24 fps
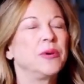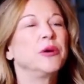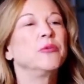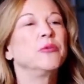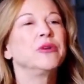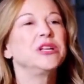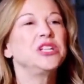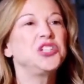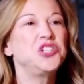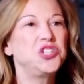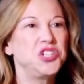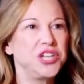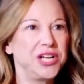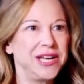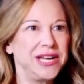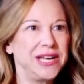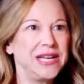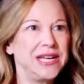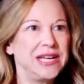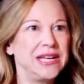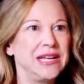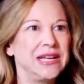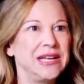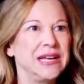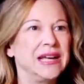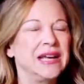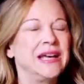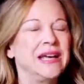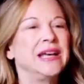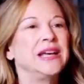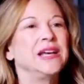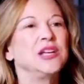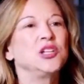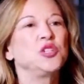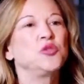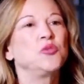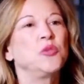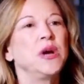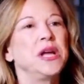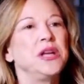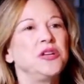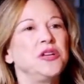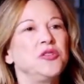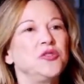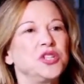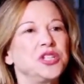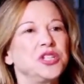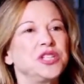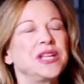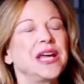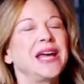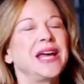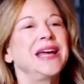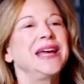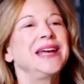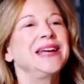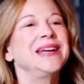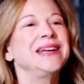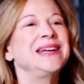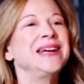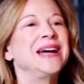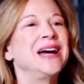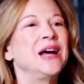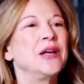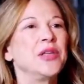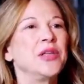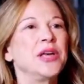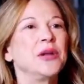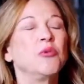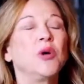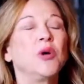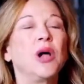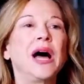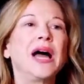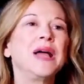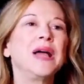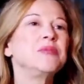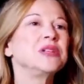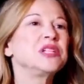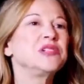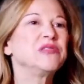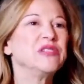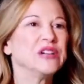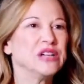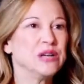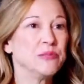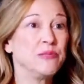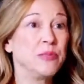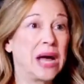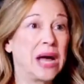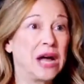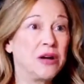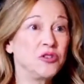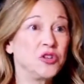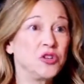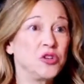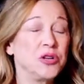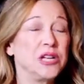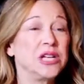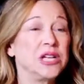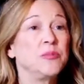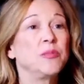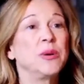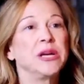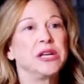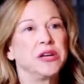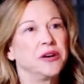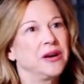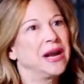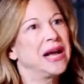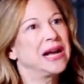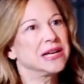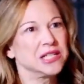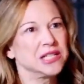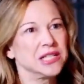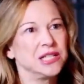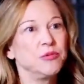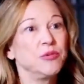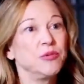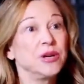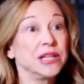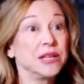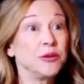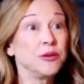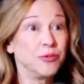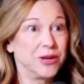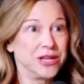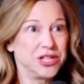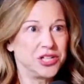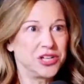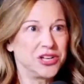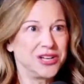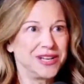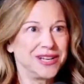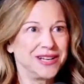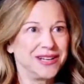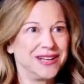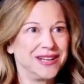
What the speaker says: But rigidity is when you say that, well, I'm just very boundaried, but you're actually really rigid.